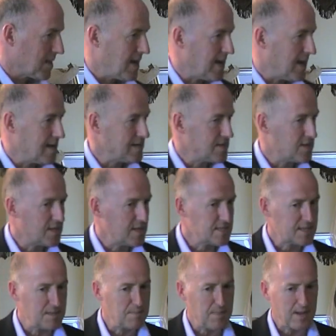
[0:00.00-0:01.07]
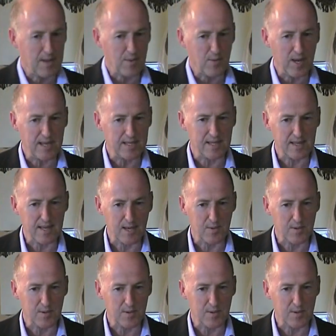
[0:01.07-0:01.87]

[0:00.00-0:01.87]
And this in many ways I think